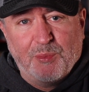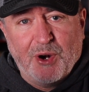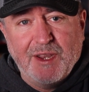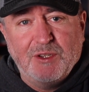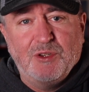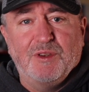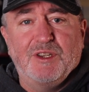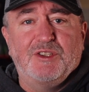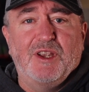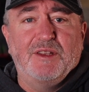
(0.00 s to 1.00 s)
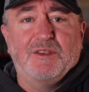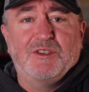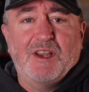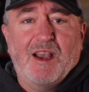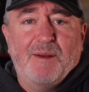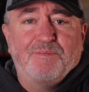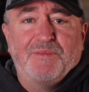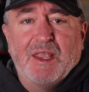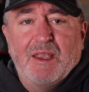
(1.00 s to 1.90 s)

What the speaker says: brake to initiate the stop,